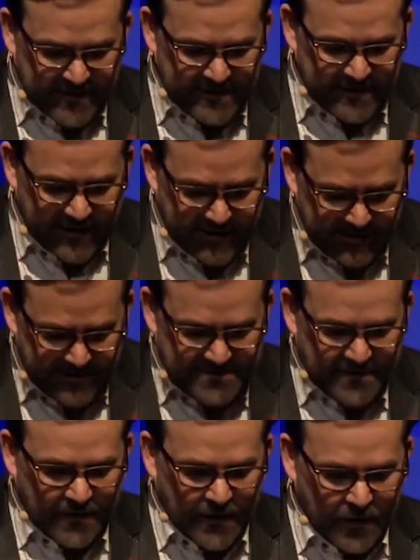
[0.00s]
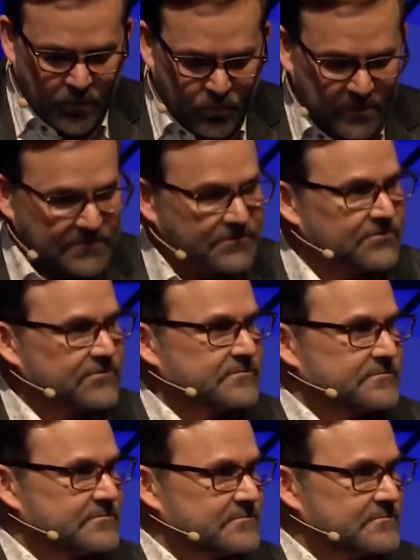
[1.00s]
and edit our words.